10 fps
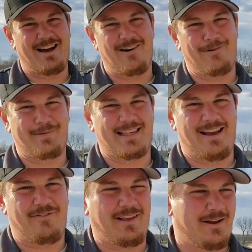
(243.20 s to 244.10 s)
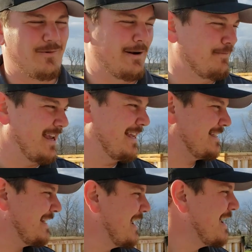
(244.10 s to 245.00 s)
home safely in one piece.
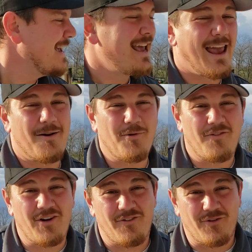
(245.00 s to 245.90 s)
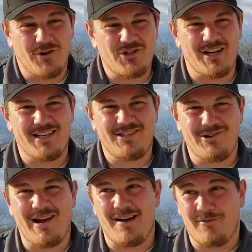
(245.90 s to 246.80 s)
And we're very fortunate
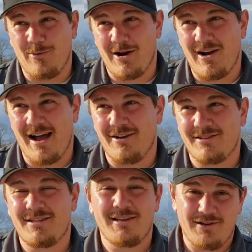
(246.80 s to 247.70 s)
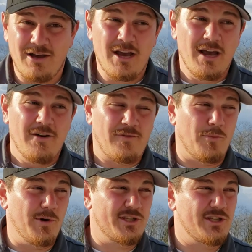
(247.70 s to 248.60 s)
to have a warehouse
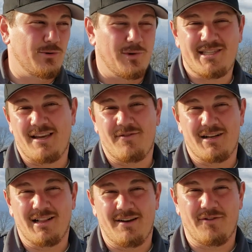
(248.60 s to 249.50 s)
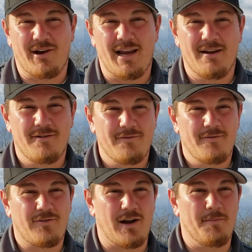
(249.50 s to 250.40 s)
from which to receive a delivery
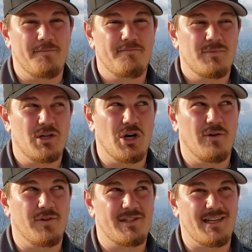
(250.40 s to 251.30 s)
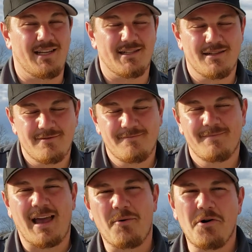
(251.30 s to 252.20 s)
from overseas.
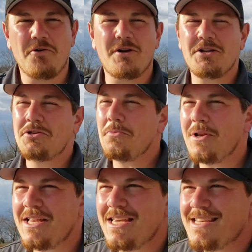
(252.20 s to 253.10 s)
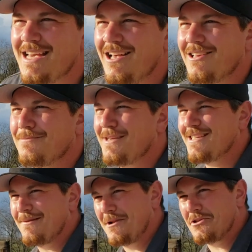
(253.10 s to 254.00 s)
I won't go into too many details
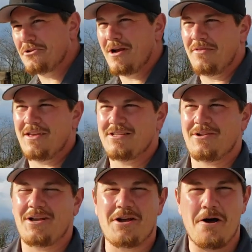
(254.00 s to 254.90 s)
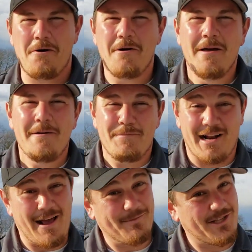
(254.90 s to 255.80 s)
because I'm not sure how things are going to go,
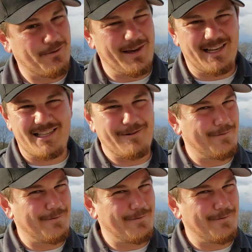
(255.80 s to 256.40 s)
but I'm assuming it's